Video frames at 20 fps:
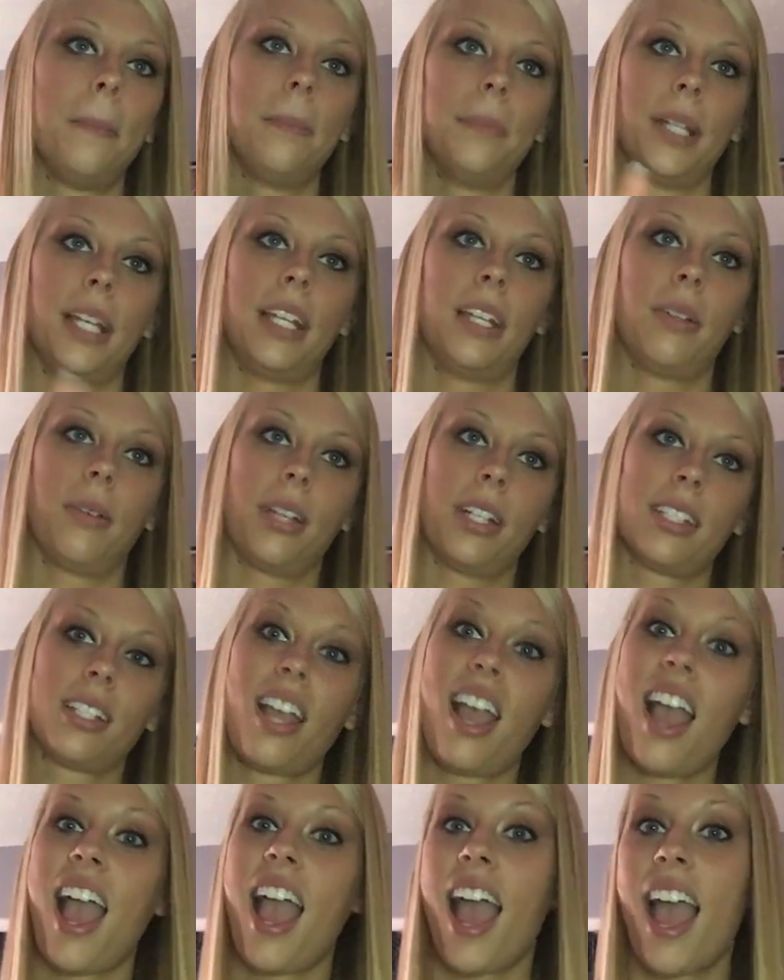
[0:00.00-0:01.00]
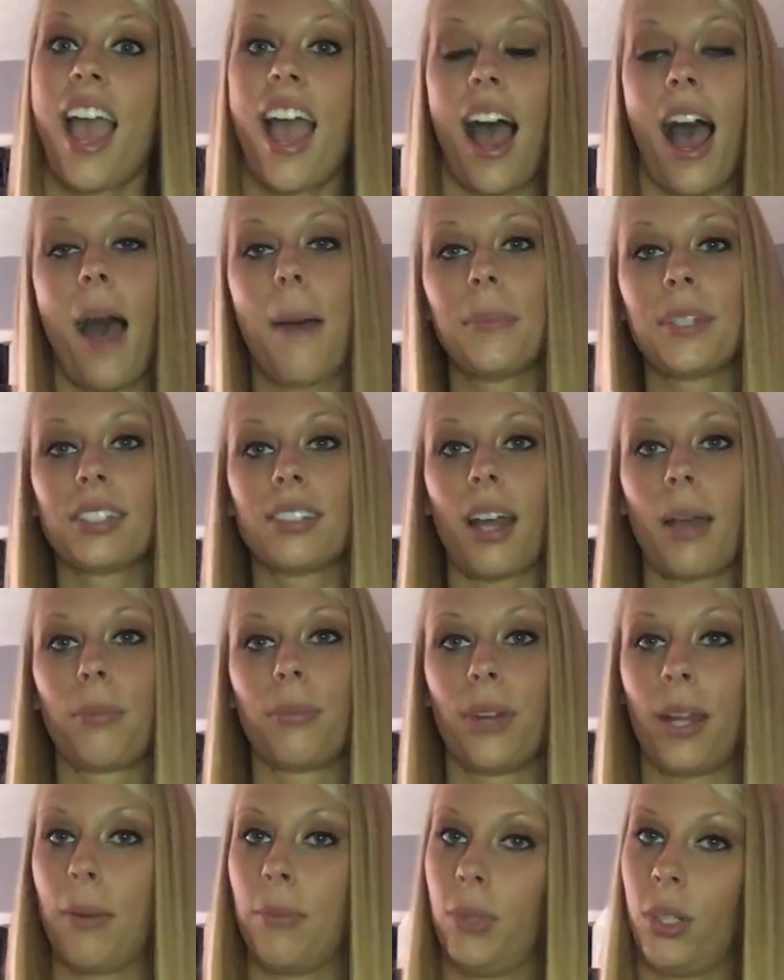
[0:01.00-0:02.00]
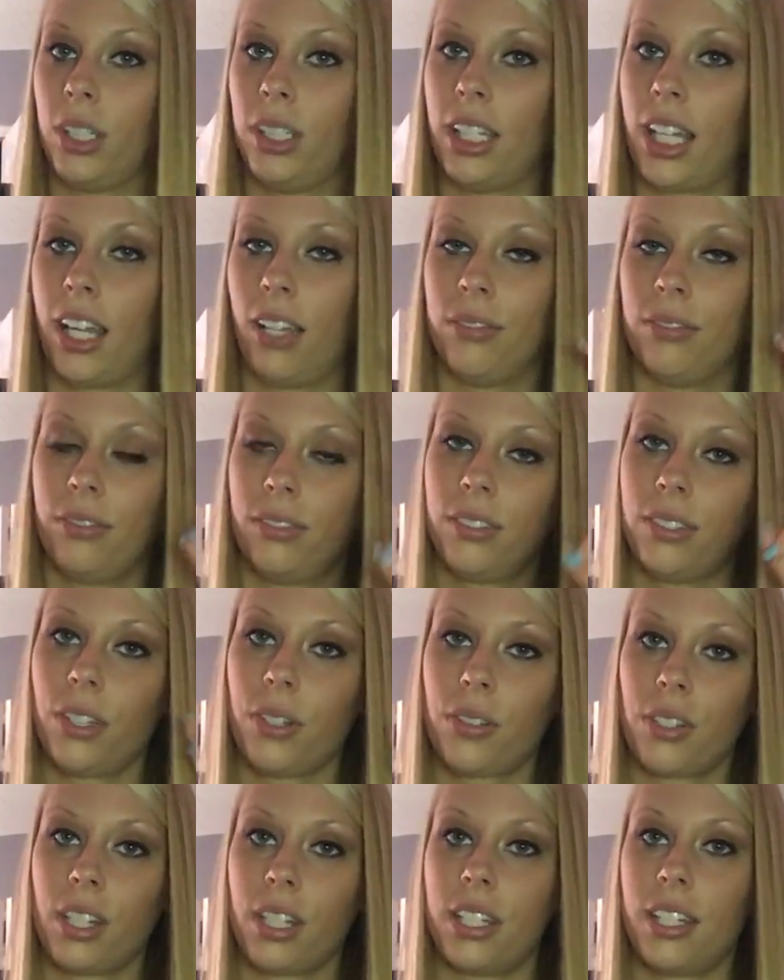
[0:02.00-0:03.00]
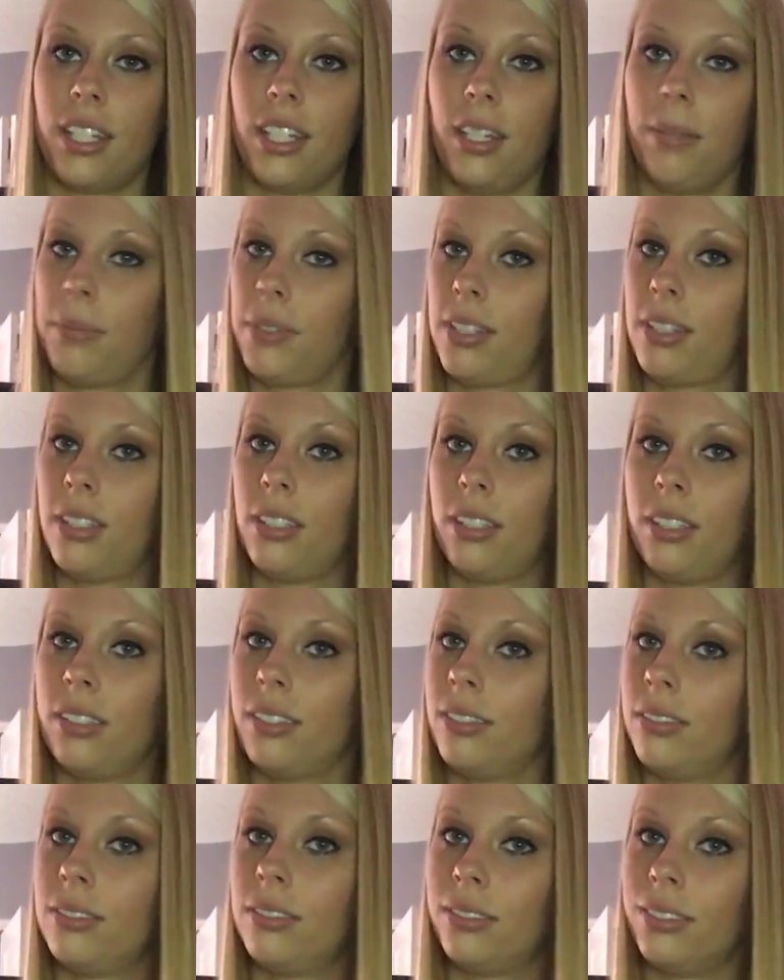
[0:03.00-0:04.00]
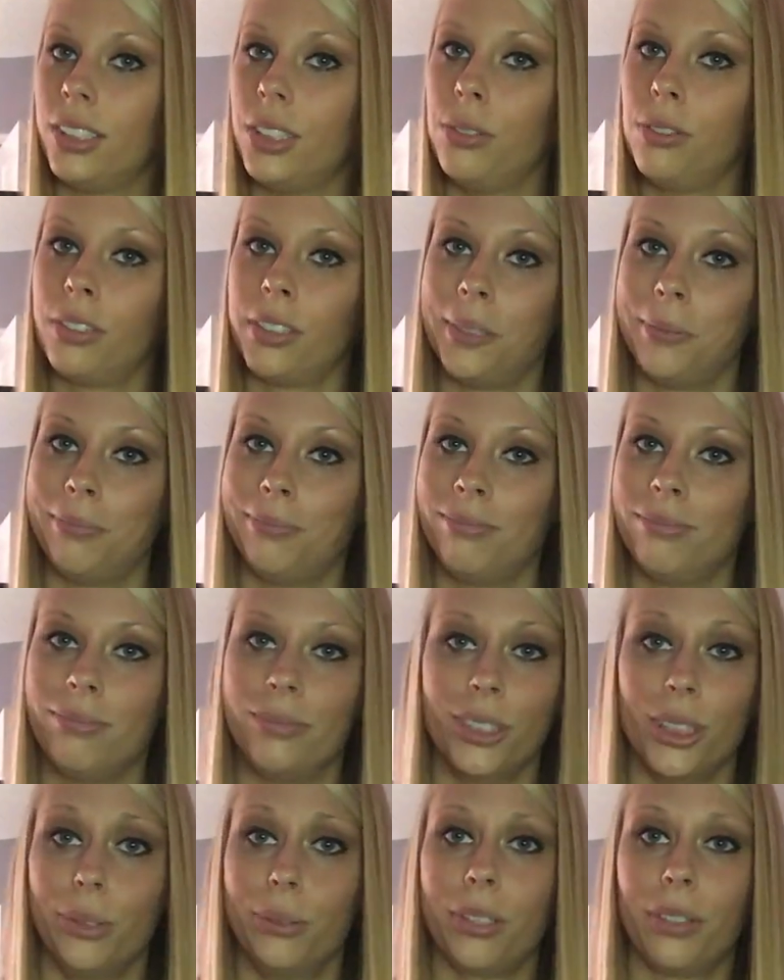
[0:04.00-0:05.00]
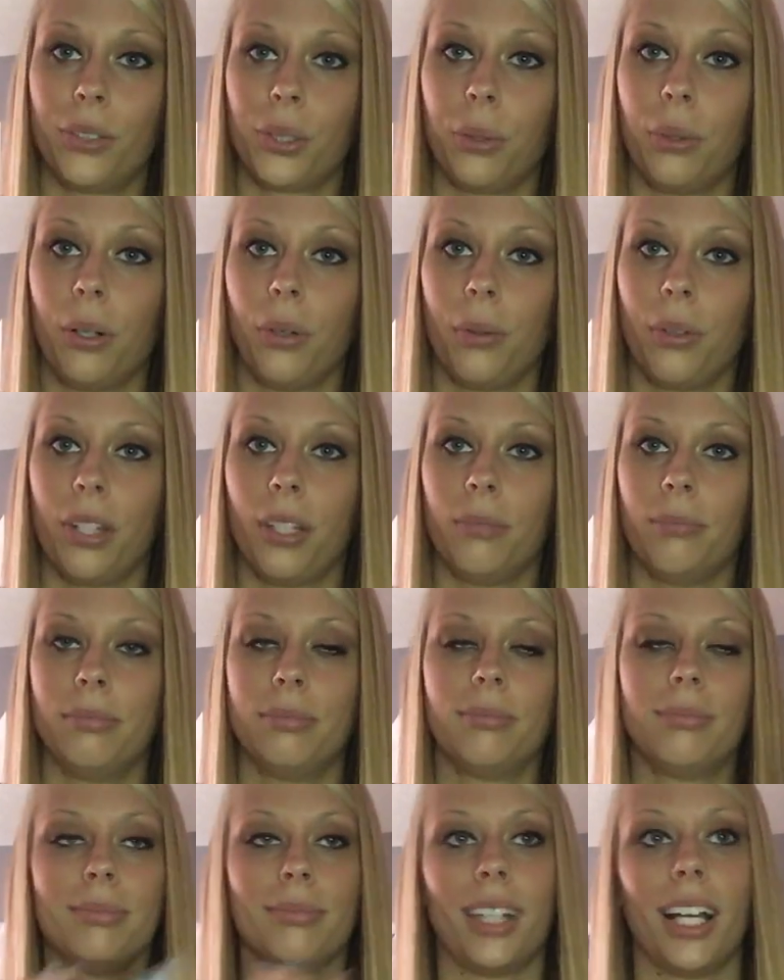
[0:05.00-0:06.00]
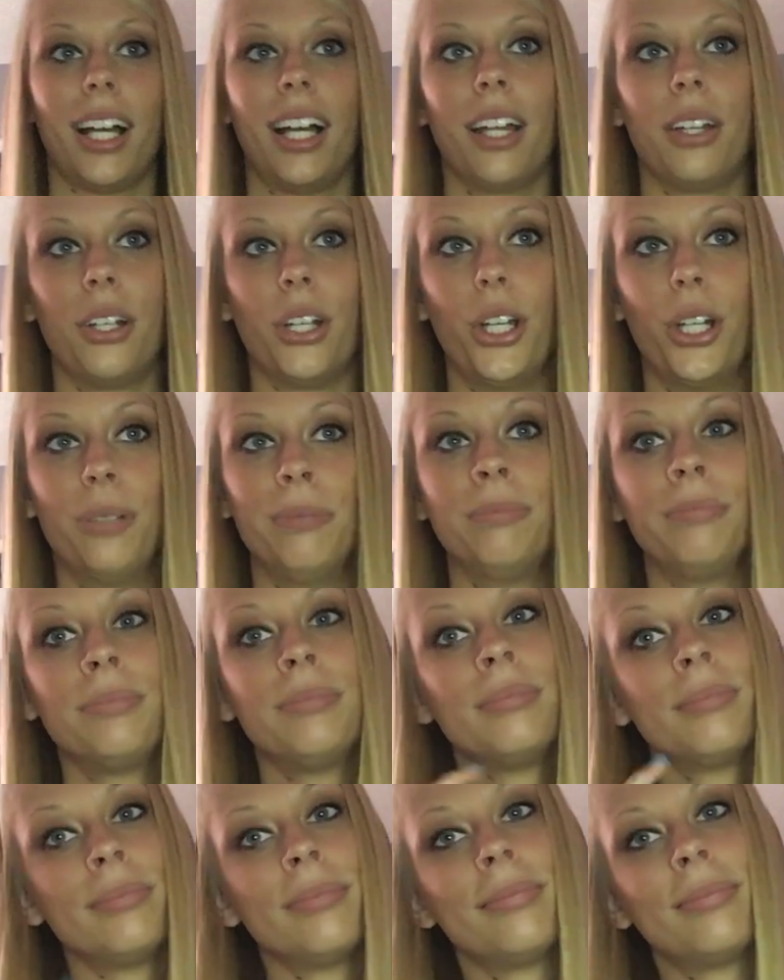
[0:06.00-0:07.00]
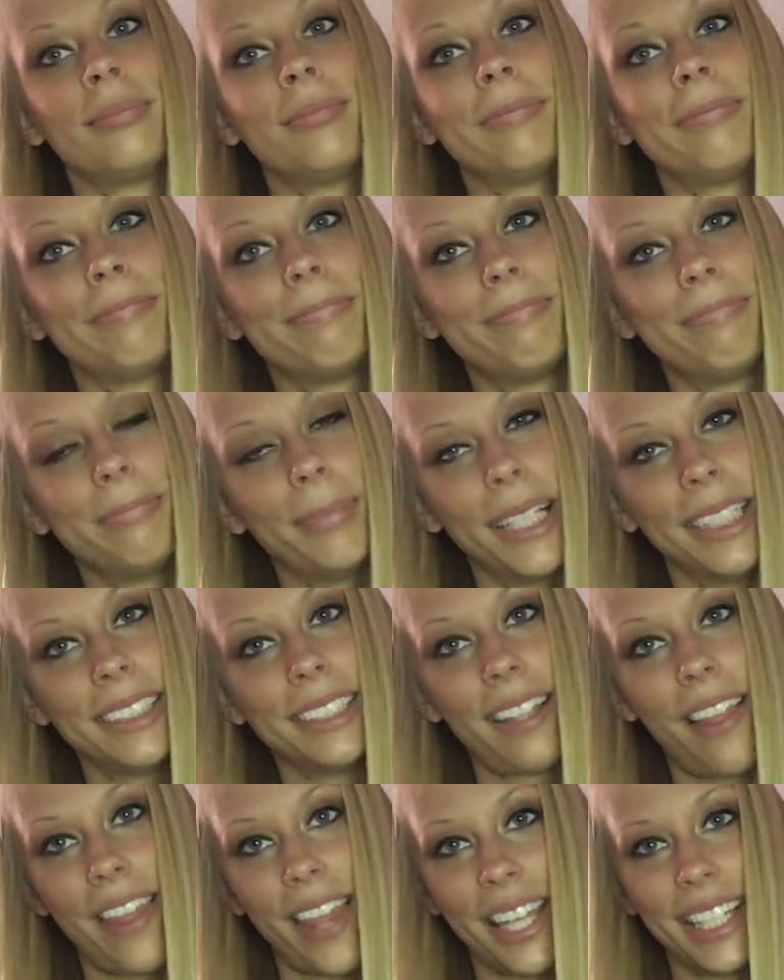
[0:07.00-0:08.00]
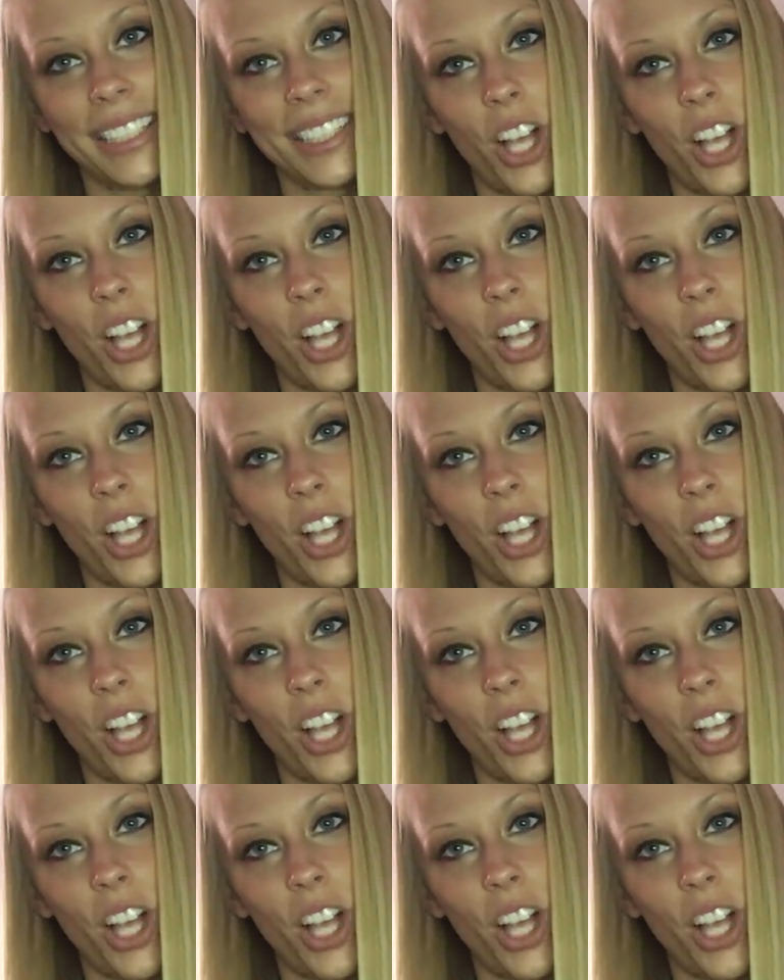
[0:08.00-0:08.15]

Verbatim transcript: But anyways, I'm gonna stop rambling now. Those are the tips. Use them. Do whatever you want with them. I don't know. But that